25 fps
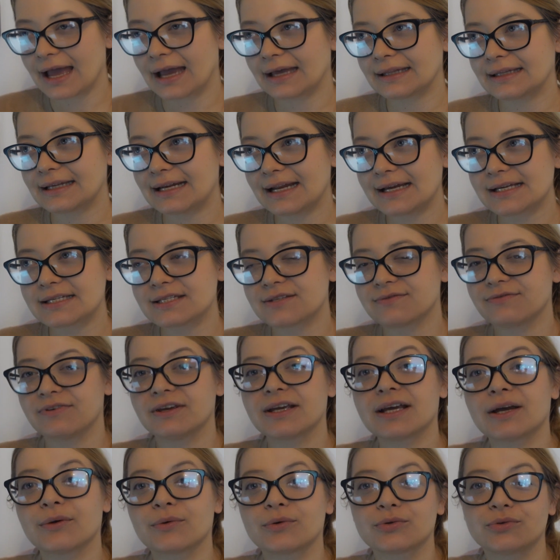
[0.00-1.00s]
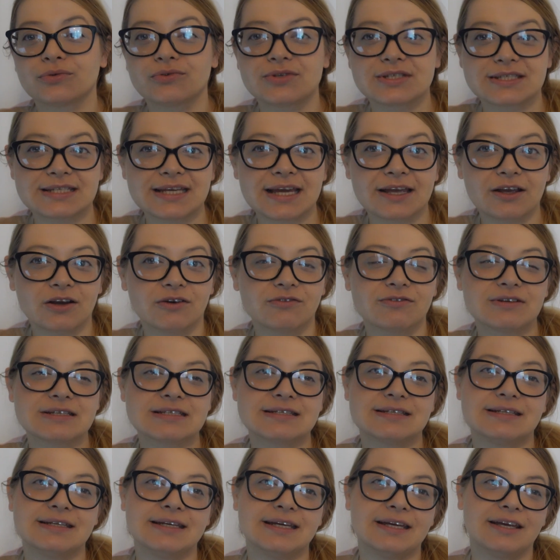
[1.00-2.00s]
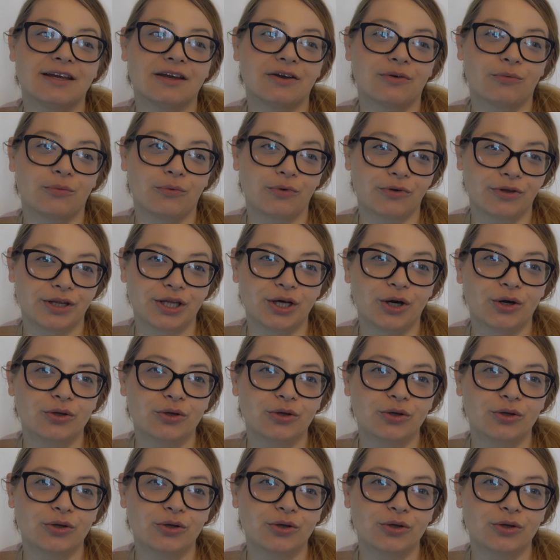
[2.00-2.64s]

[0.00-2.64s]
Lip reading: And the last thing I want to say, obviously in